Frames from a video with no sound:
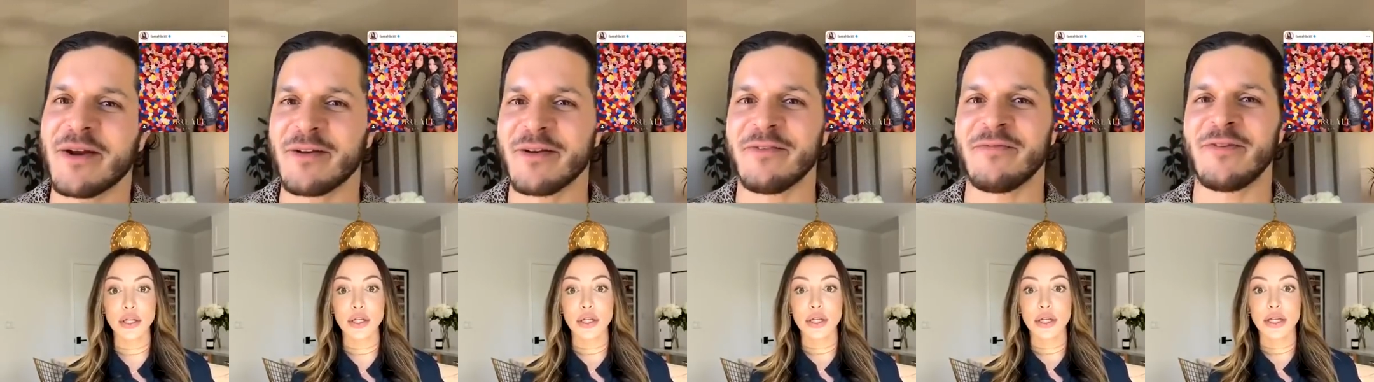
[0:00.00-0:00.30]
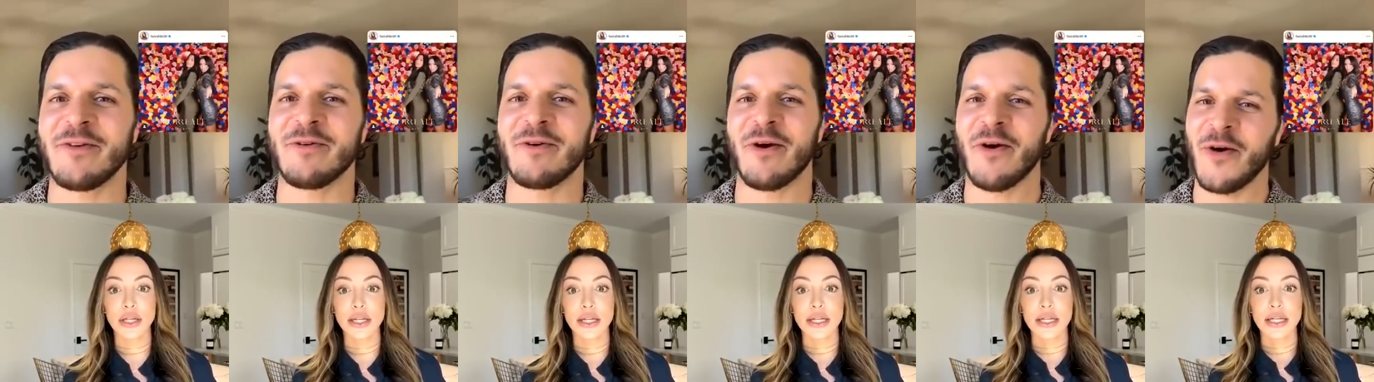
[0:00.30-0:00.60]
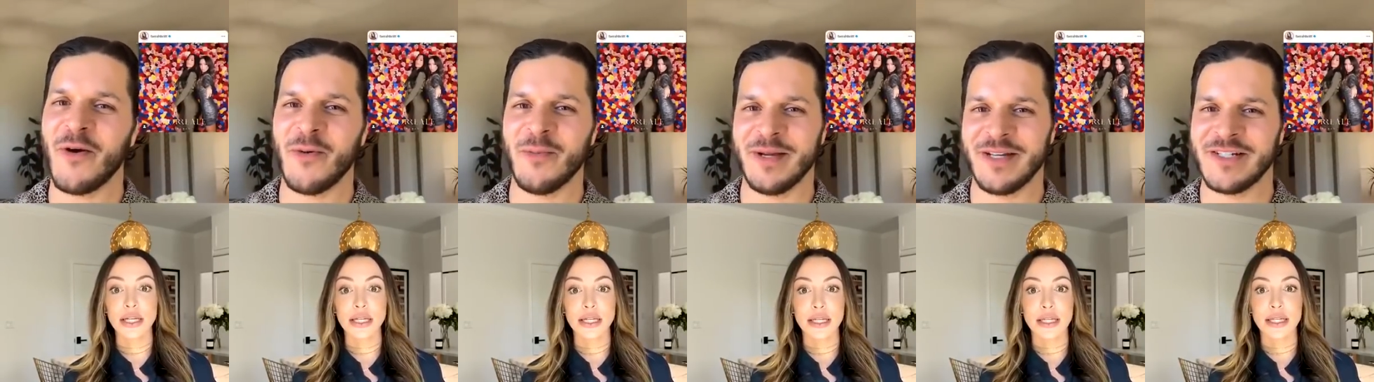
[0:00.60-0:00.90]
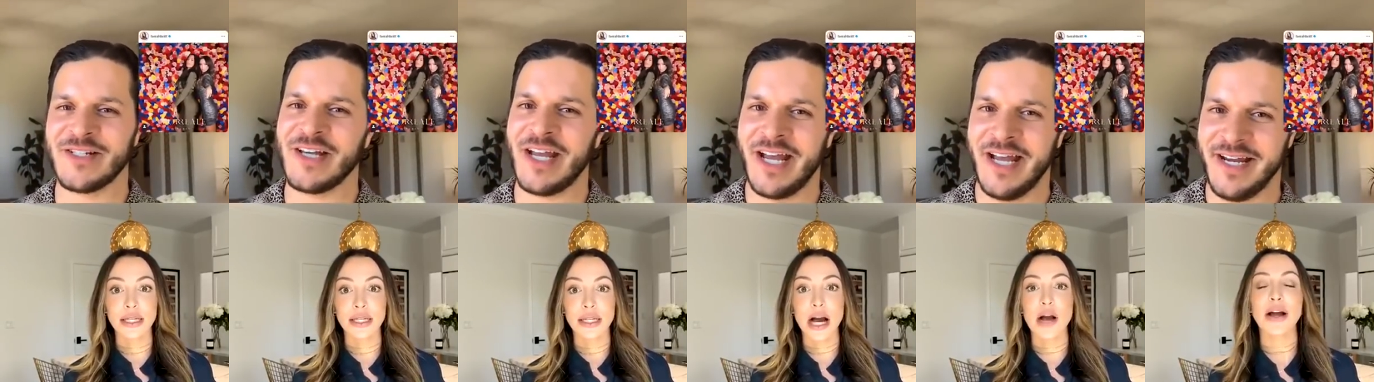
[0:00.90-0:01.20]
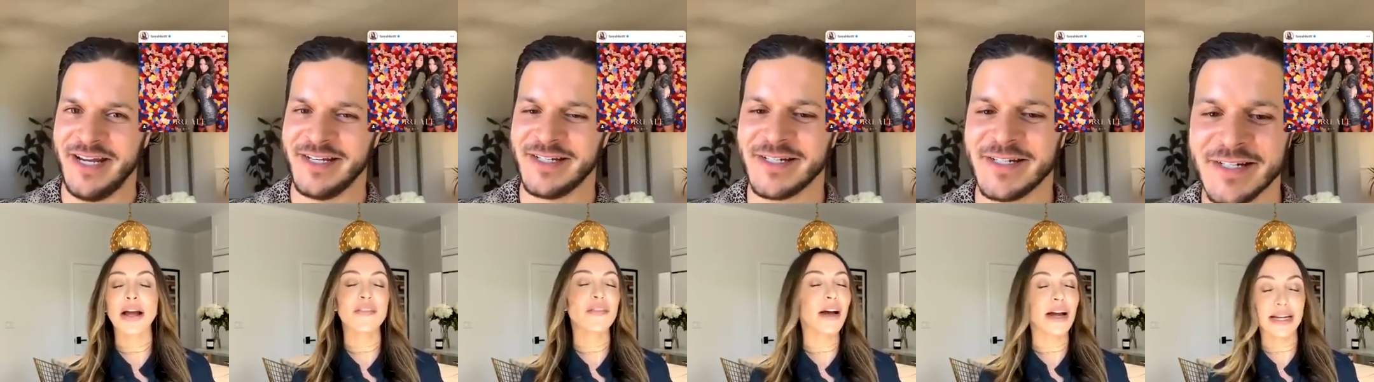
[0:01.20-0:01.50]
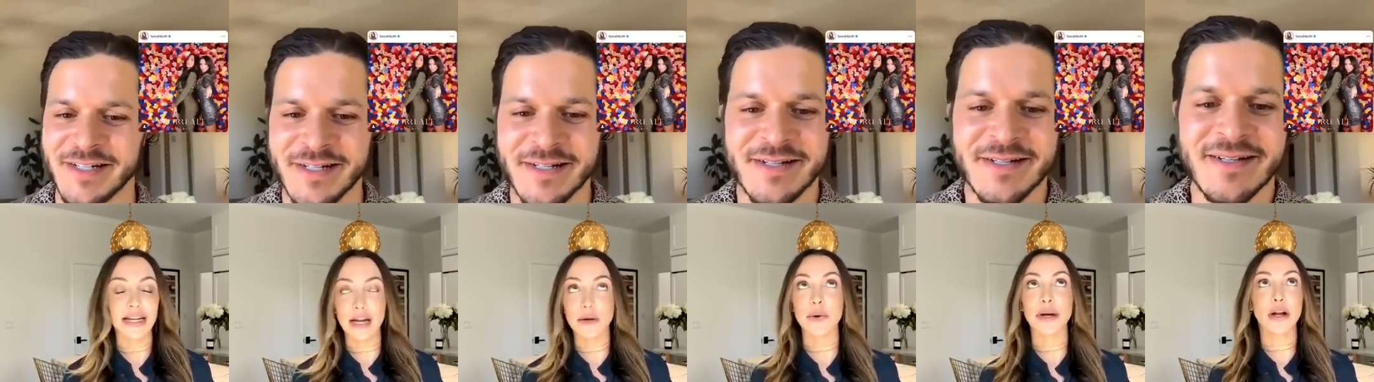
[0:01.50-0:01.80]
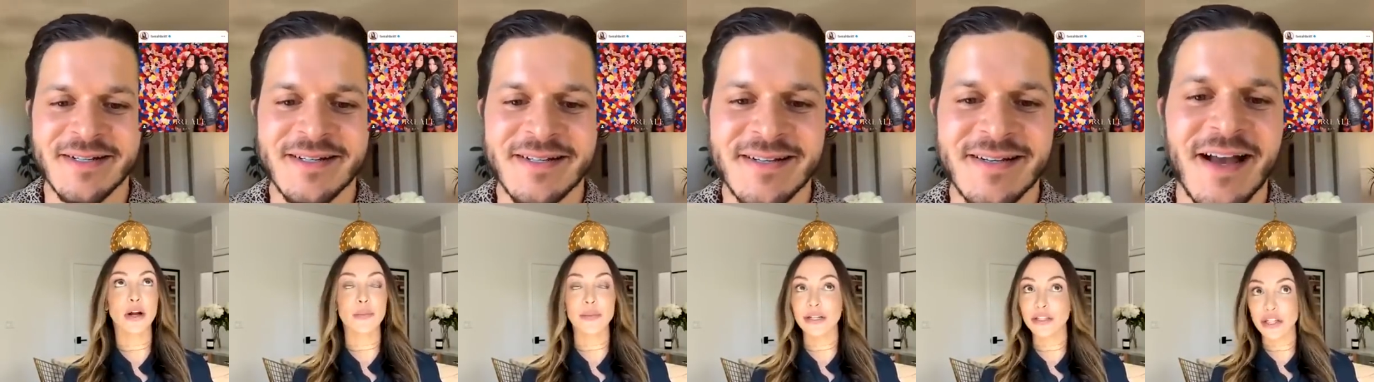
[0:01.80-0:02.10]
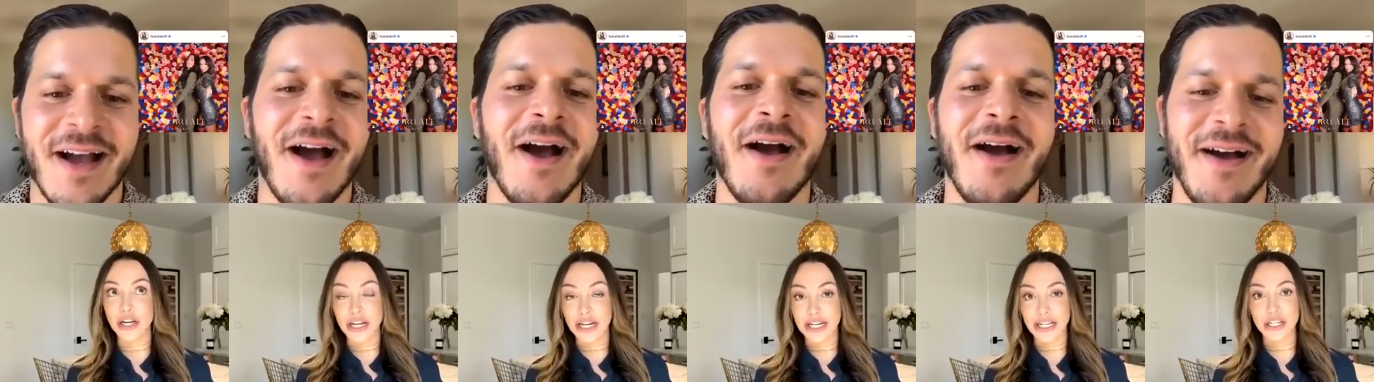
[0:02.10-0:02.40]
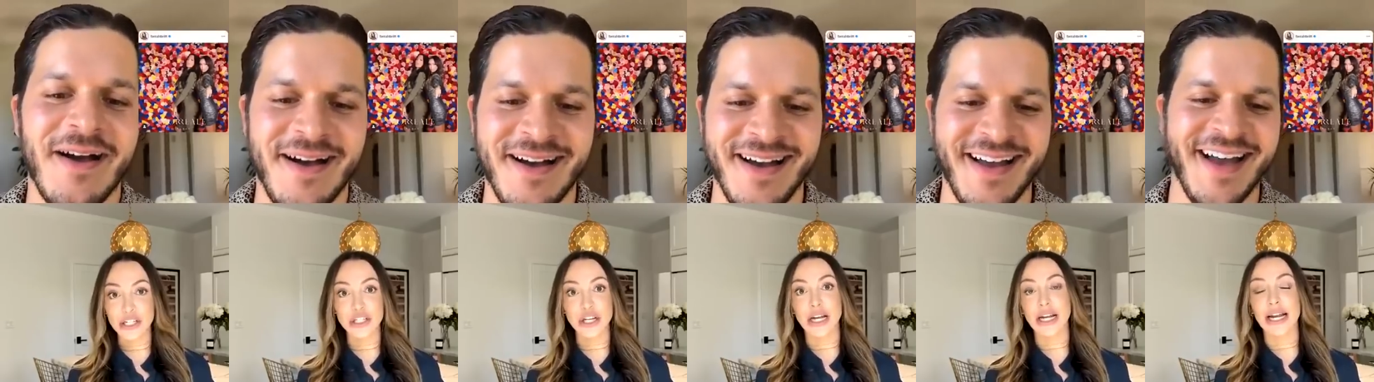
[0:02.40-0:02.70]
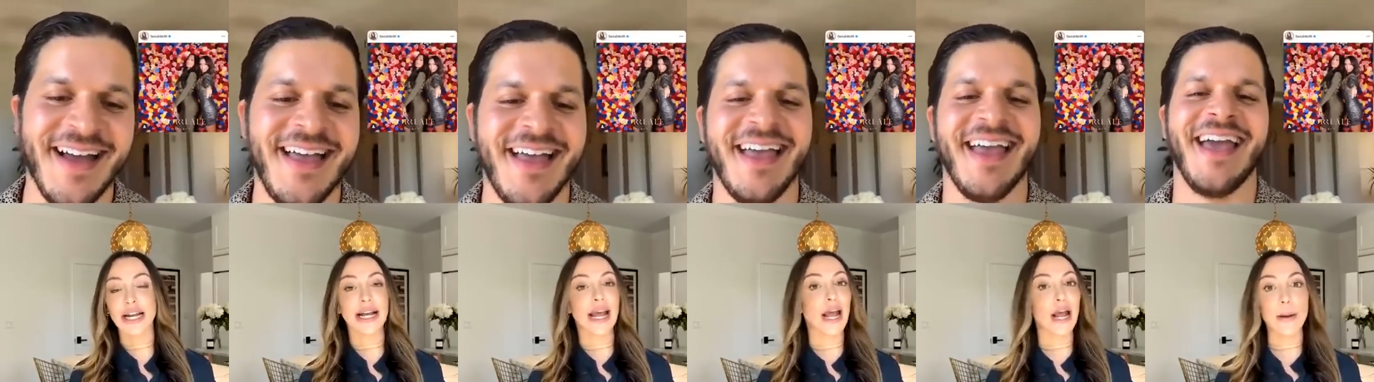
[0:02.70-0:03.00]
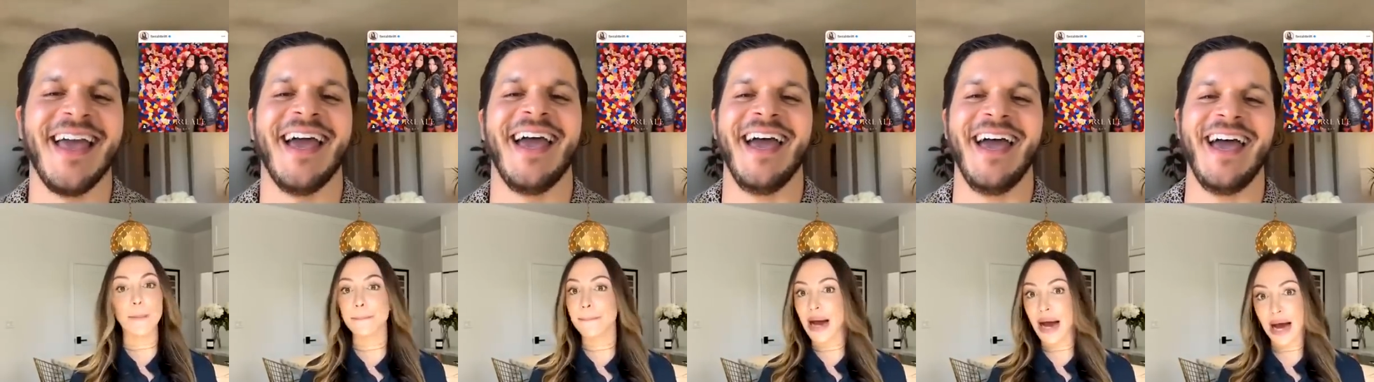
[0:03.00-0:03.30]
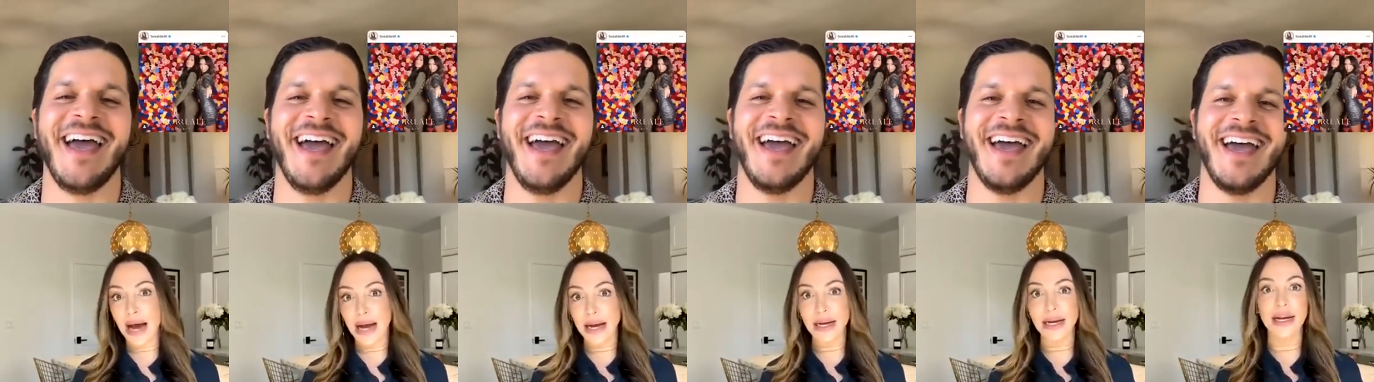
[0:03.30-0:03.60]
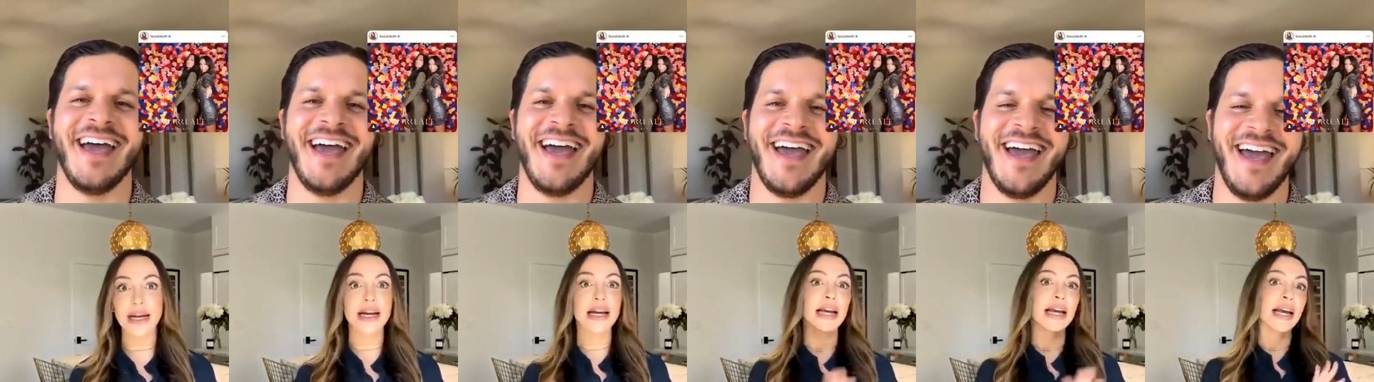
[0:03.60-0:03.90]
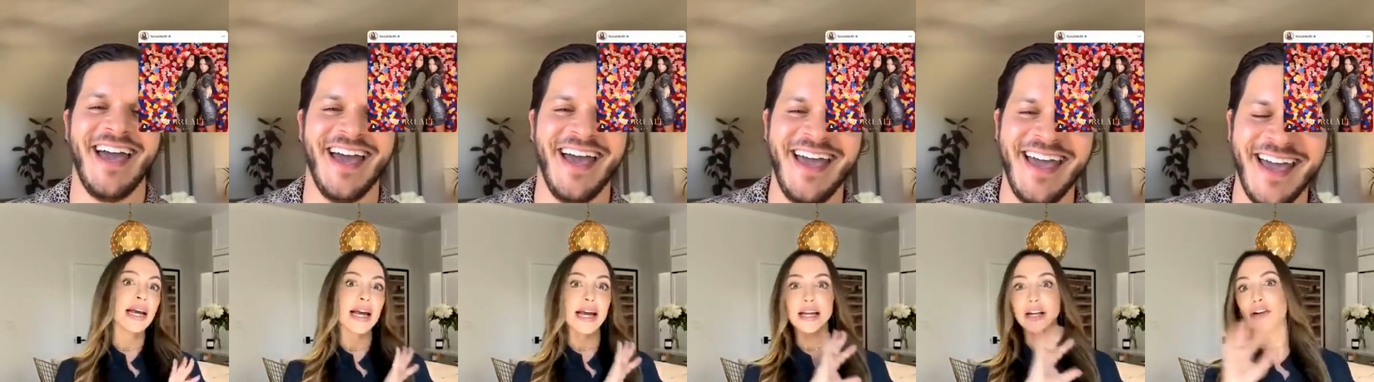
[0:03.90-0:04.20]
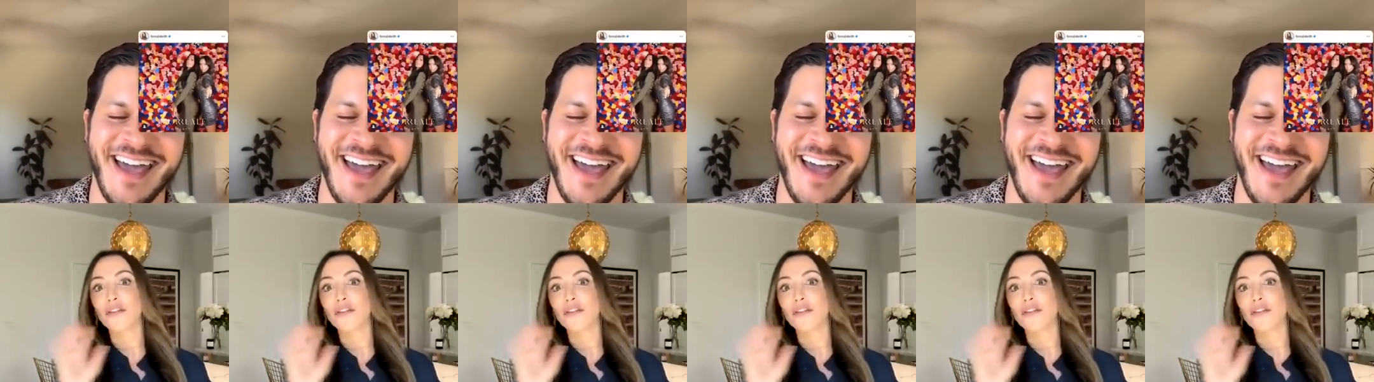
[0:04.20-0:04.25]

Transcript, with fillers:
Speaker 1: if you go home and change.
Speaker 2: Okay, fine. I went home and changed. came back in a